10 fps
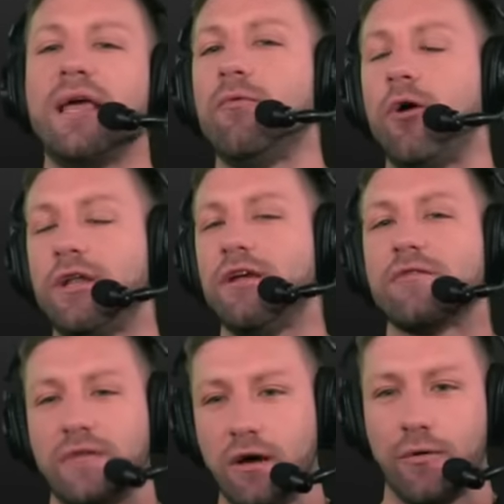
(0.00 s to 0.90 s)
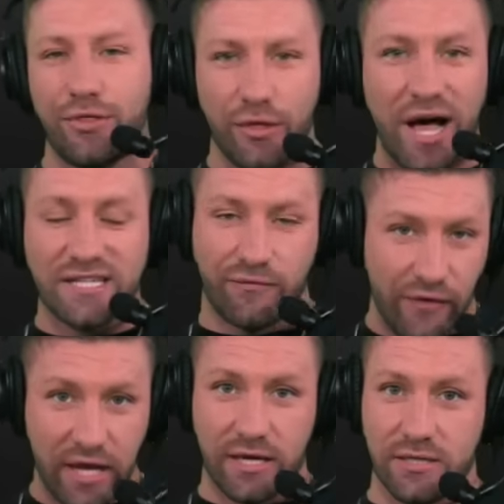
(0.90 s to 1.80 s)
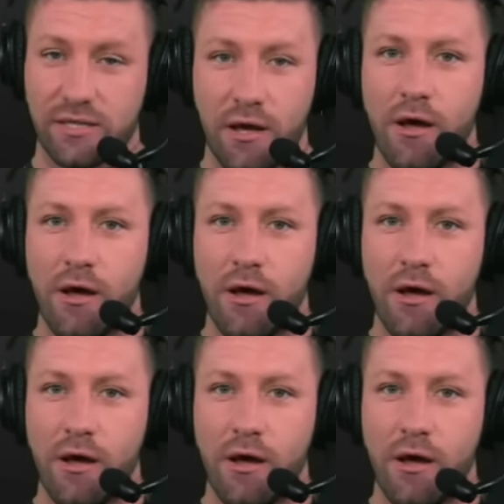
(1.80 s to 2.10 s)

a one-year deal with Las Vegas.